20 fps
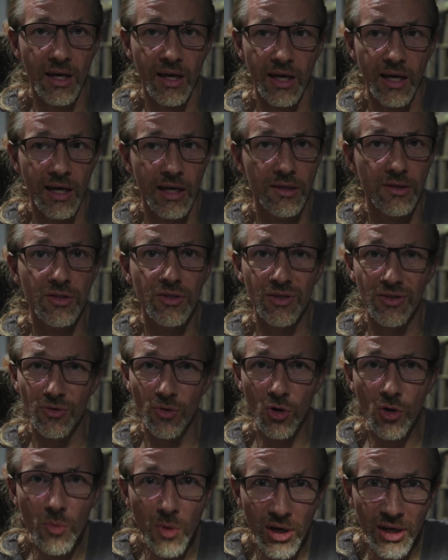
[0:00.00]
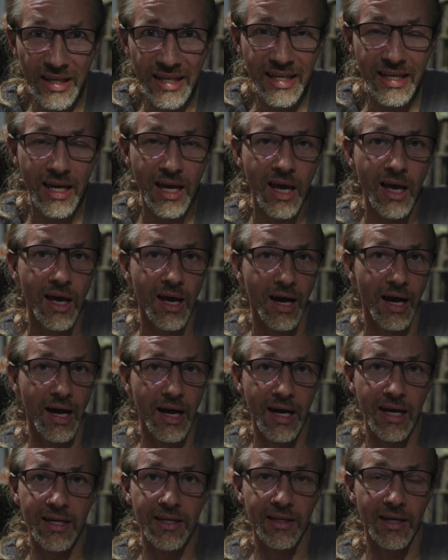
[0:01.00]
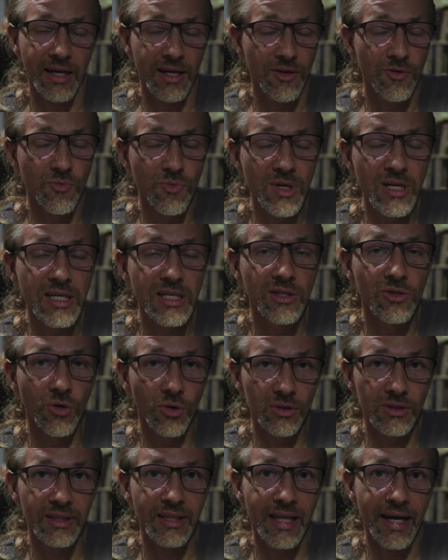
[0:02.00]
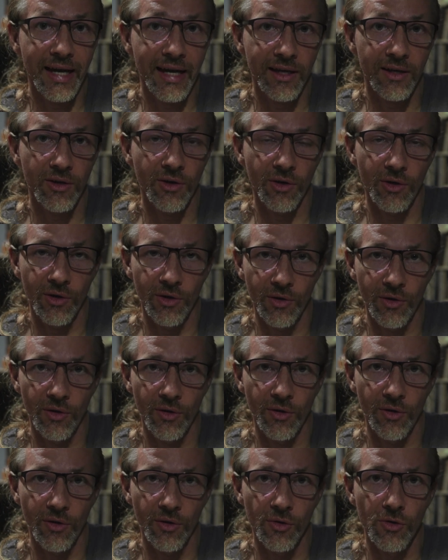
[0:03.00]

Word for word: and normally I, I really don't like uh,